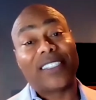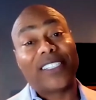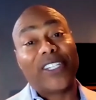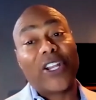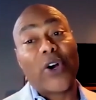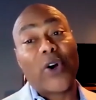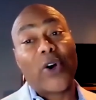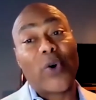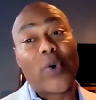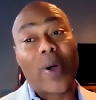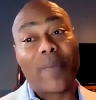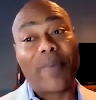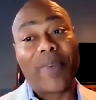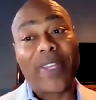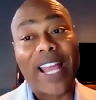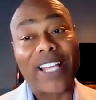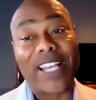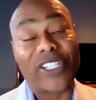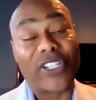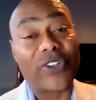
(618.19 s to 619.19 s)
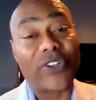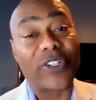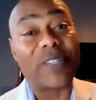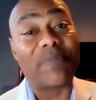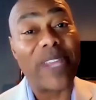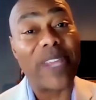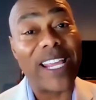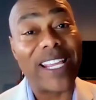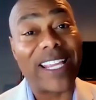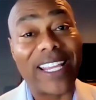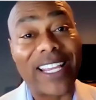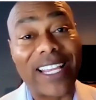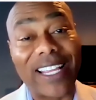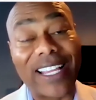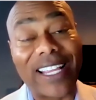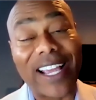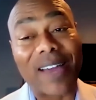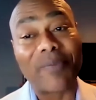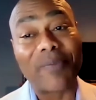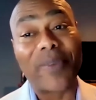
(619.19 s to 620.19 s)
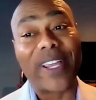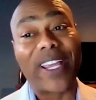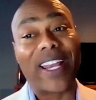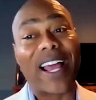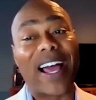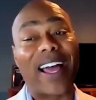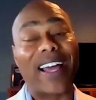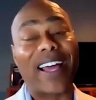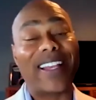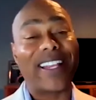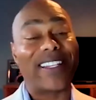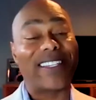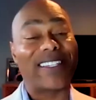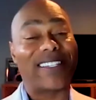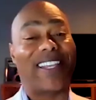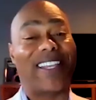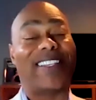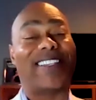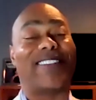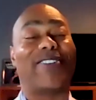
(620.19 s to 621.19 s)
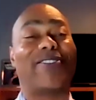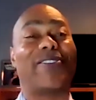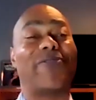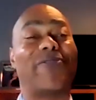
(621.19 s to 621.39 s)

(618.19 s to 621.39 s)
I mean, as you're speaking, I mean, there's a